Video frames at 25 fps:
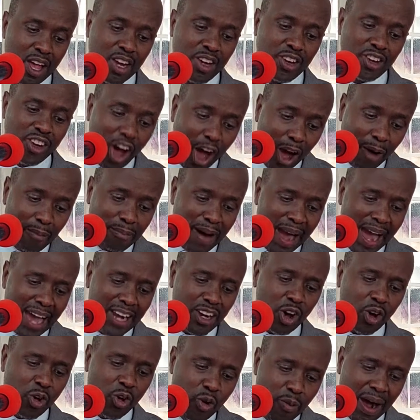No
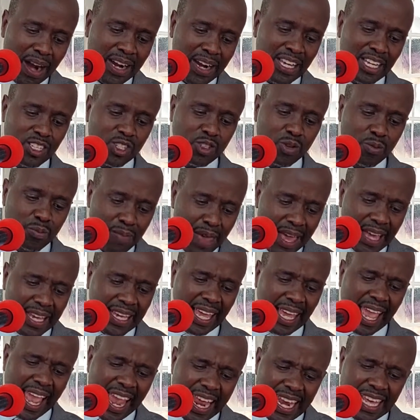man or woman is to
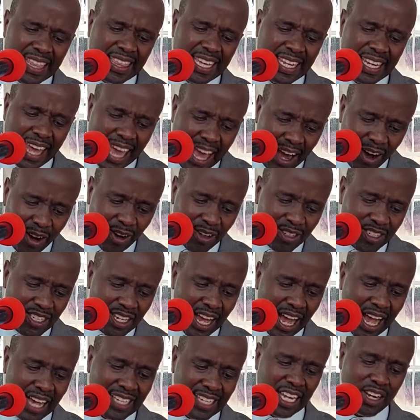make anything else
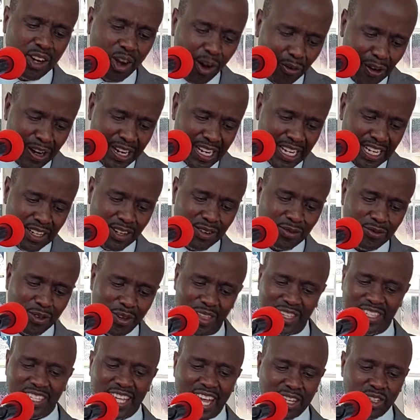as an offering
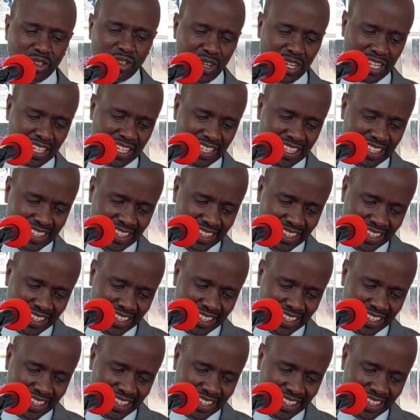for the sanctuary.